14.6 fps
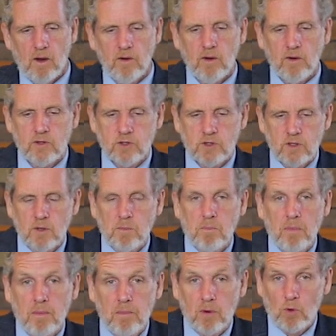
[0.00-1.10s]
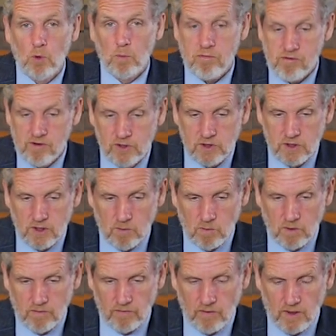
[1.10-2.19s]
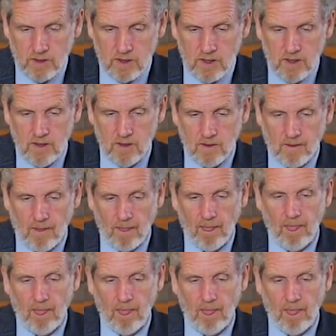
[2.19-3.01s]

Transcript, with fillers: Notice the biblical precedent we find here